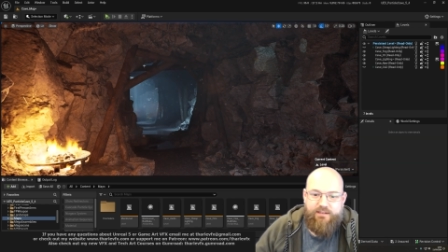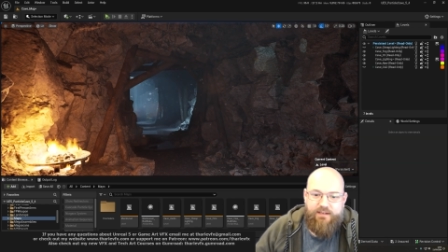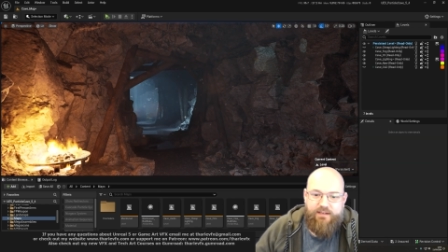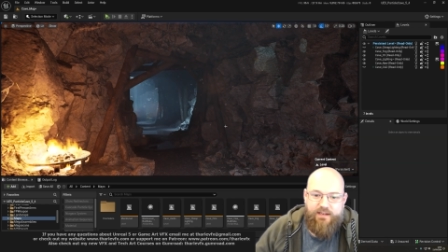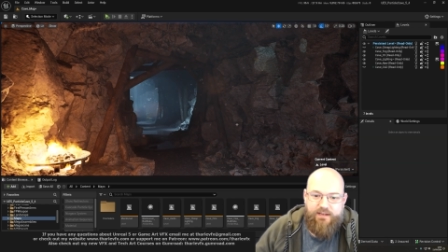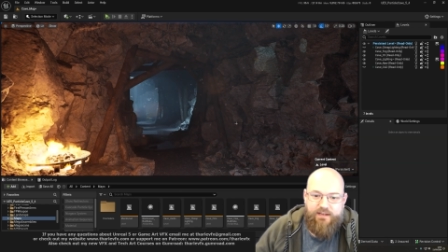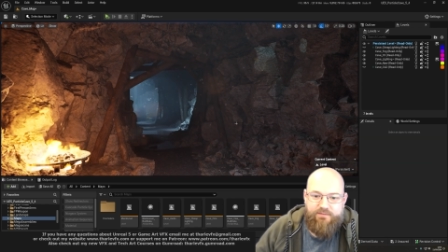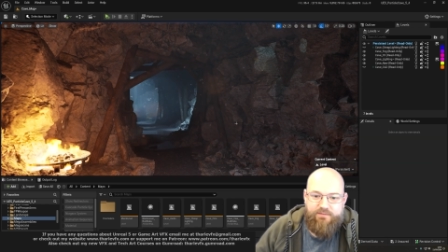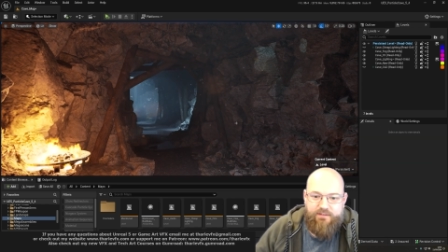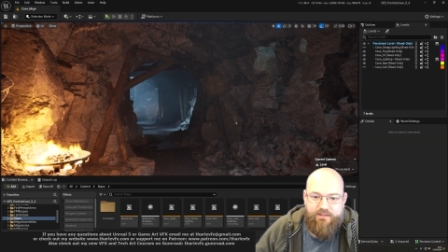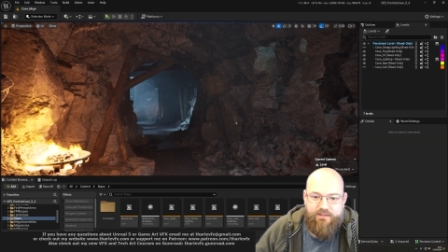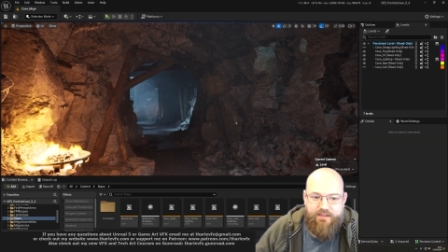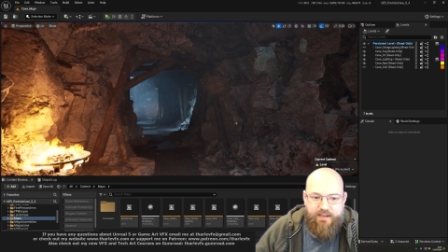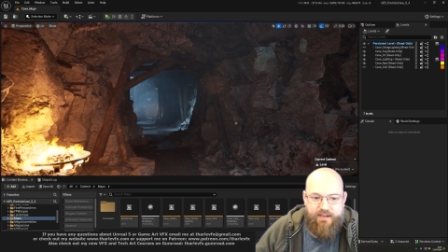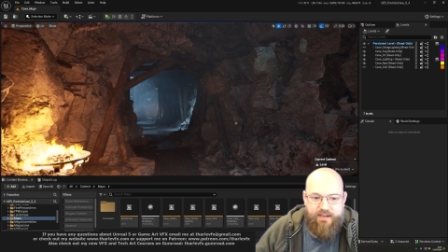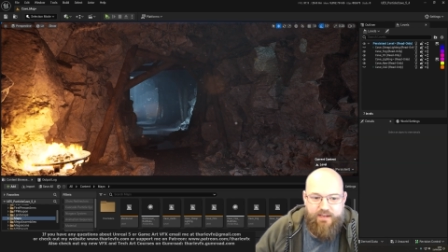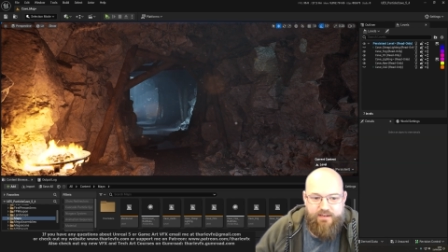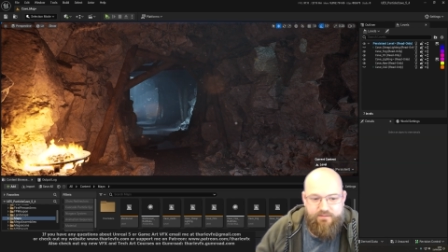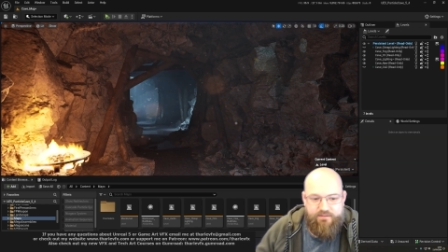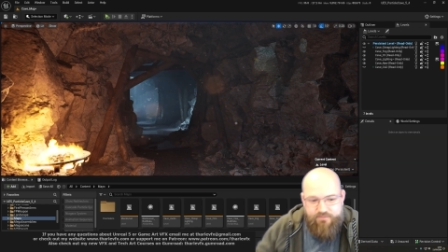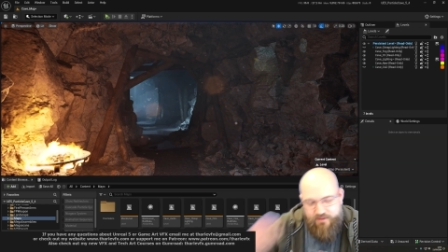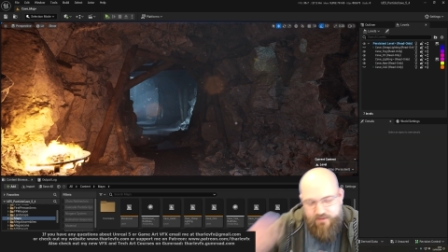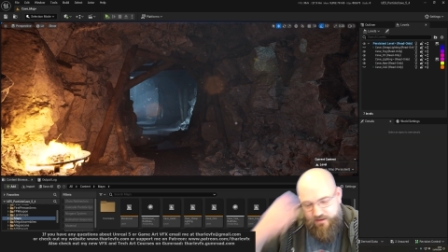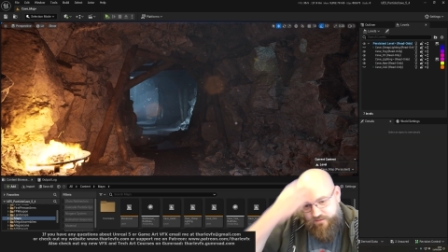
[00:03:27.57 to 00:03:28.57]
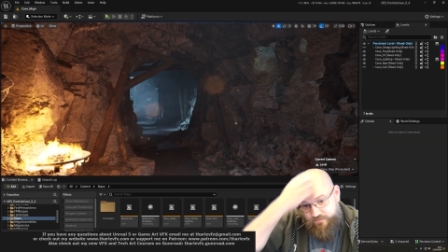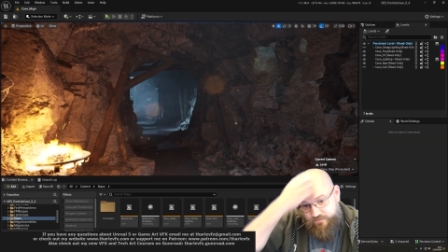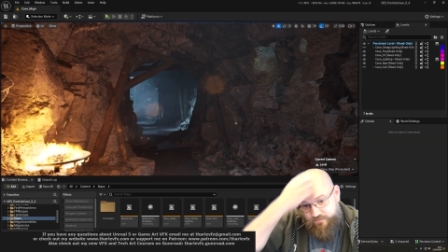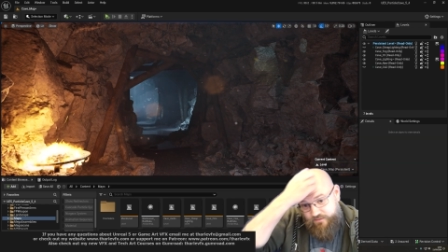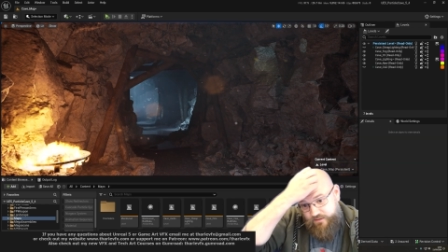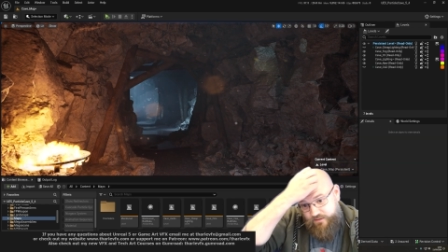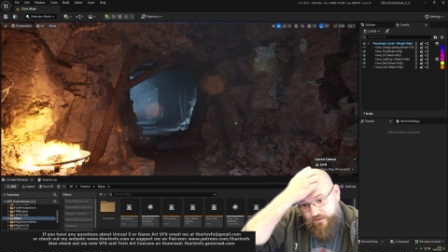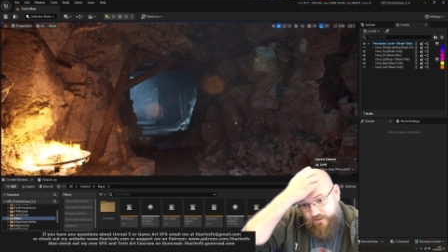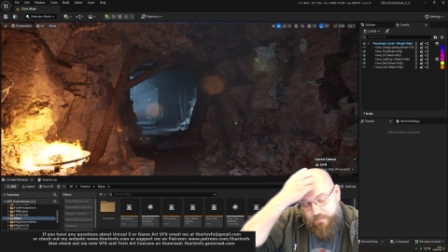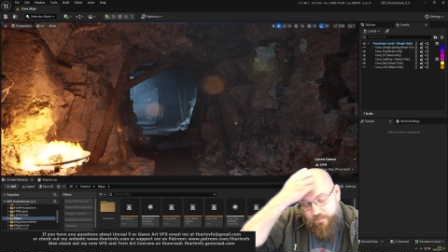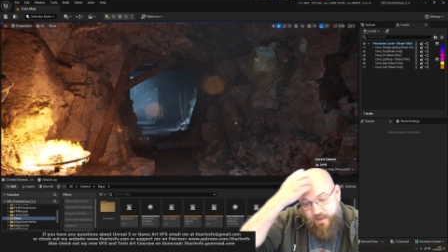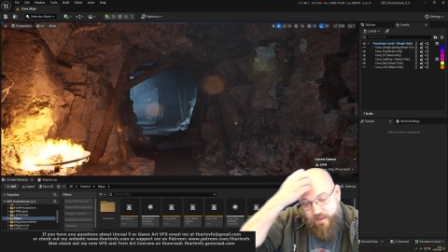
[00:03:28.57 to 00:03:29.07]
having the cave kind of
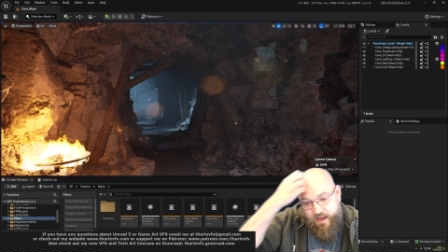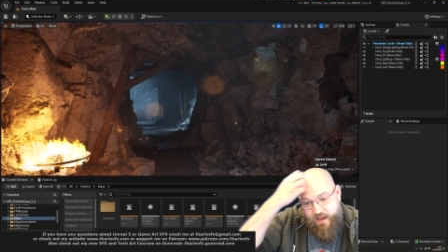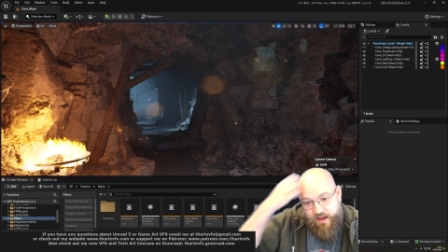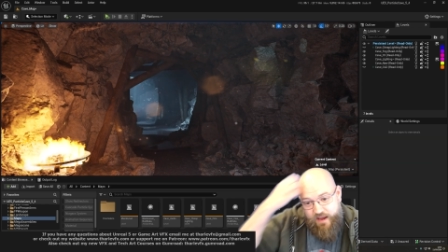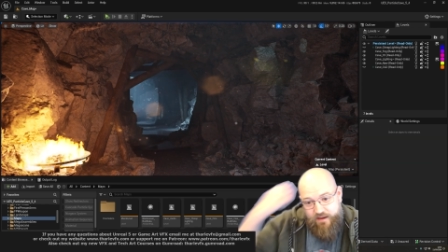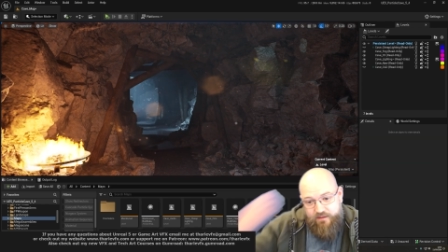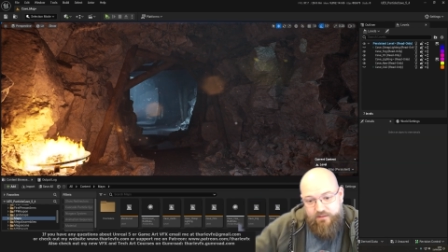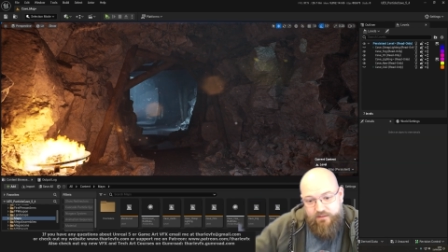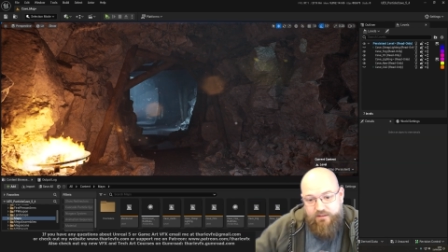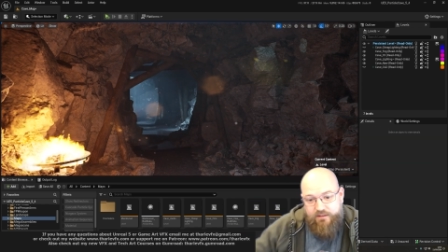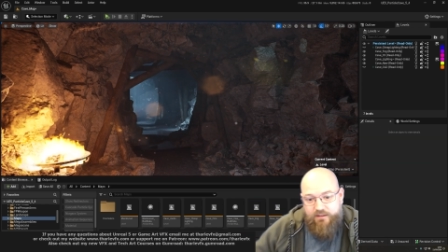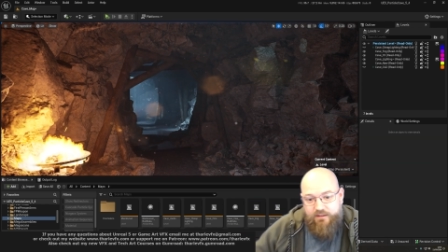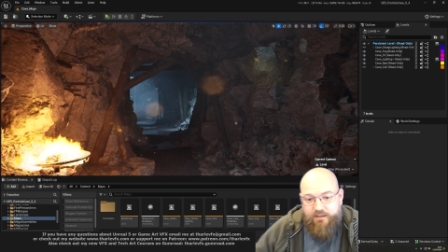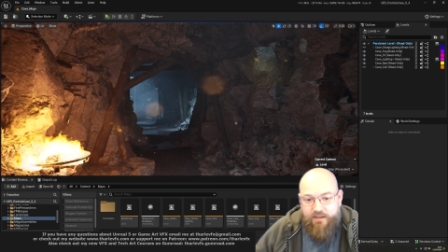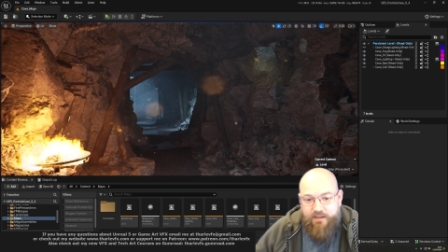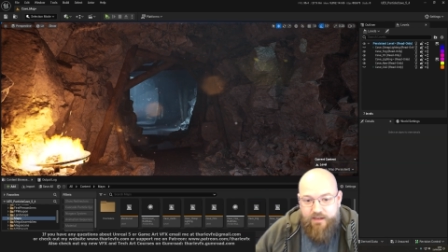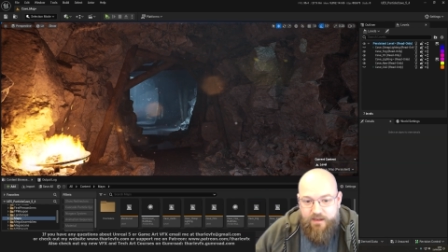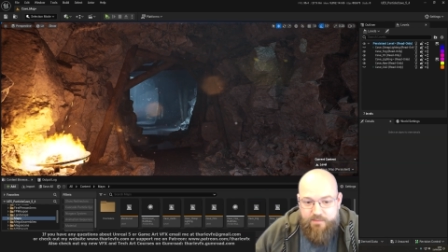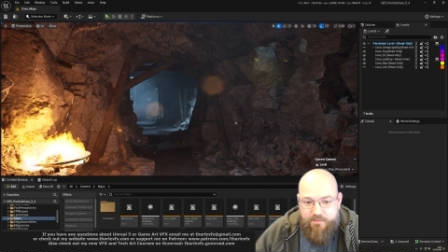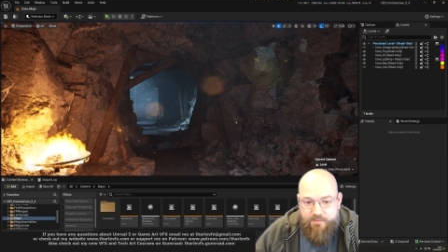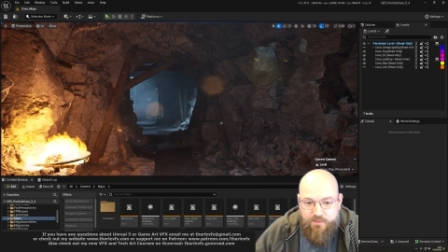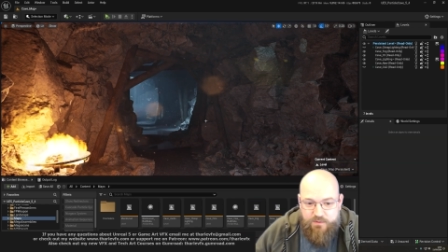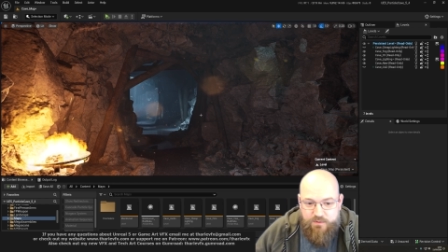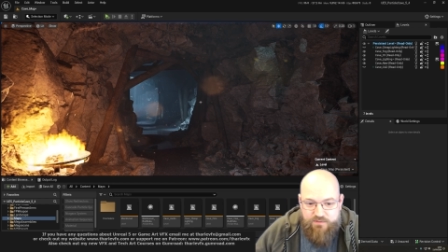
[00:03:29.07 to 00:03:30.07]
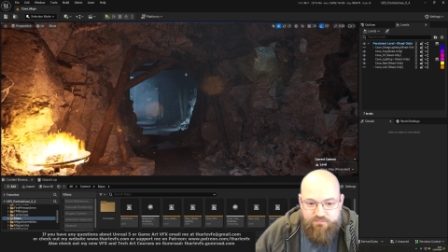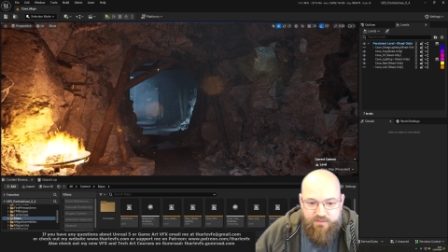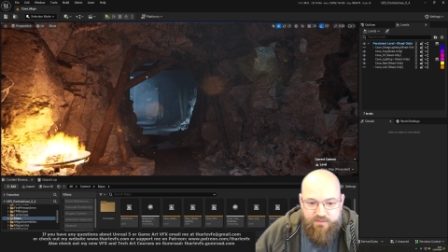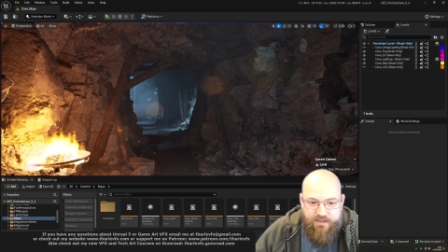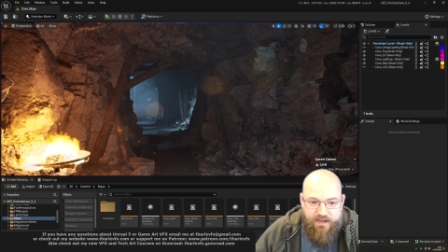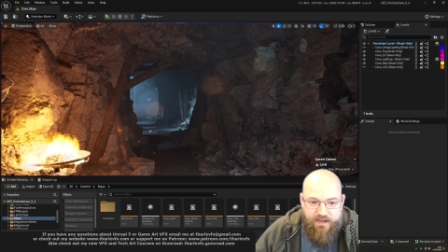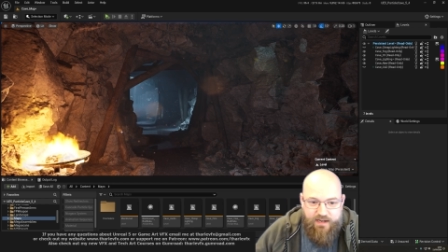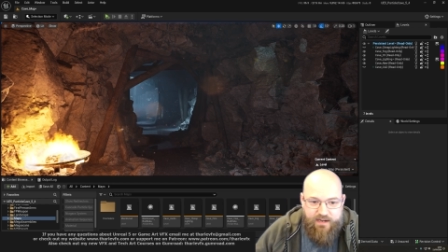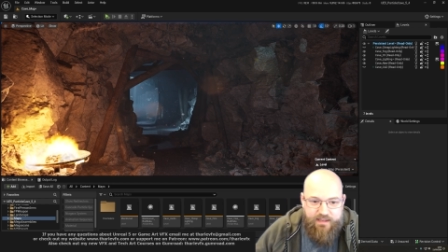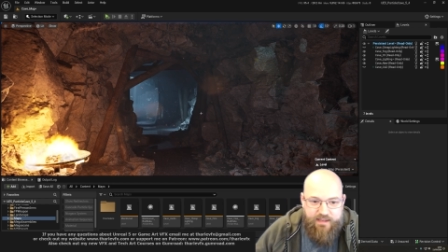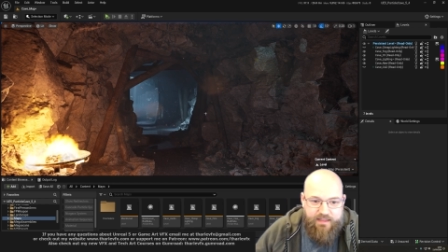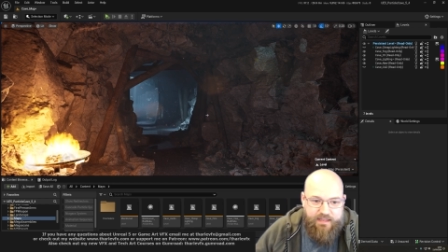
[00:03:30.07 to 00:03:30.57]
so bare. There wasn't really
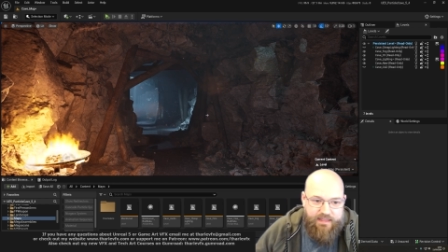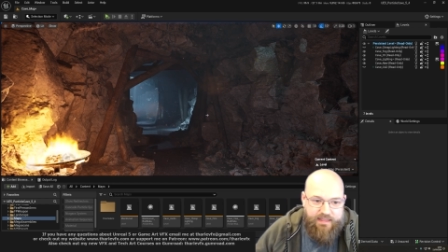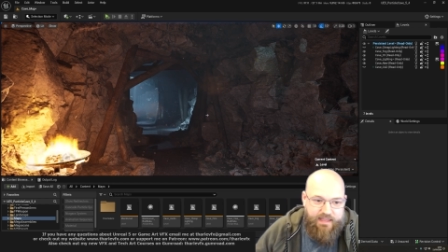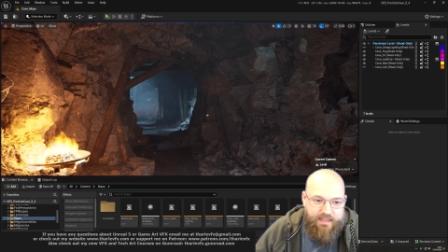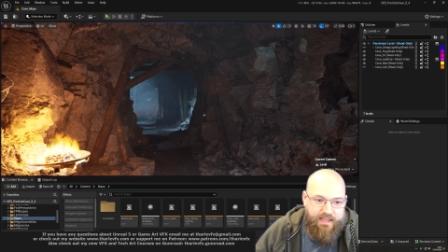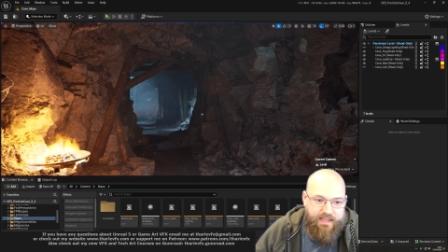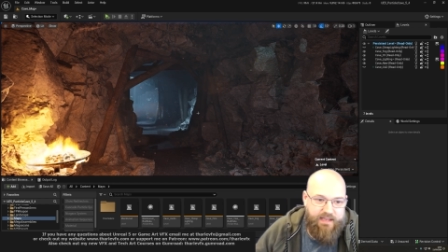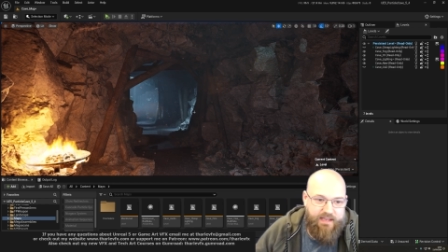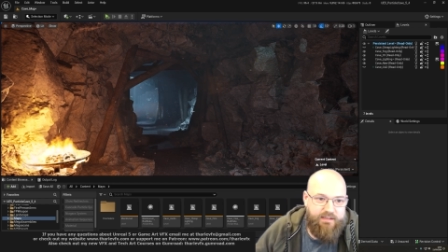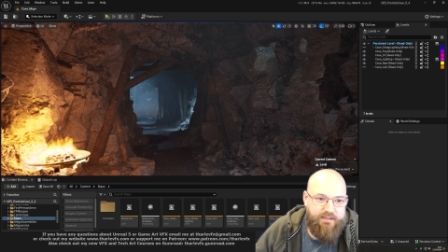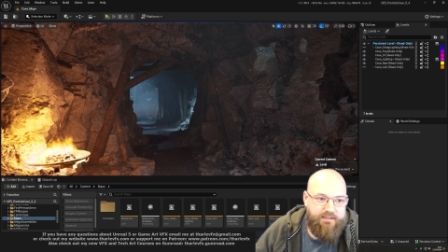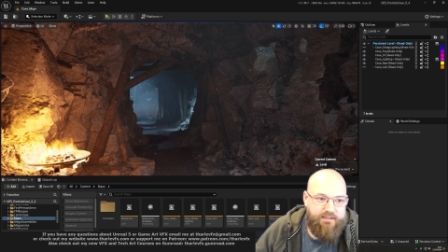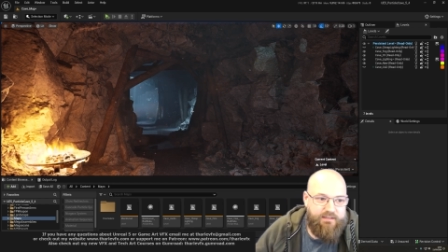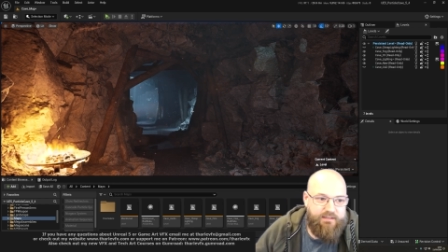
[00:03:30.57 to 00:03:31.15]
anything there.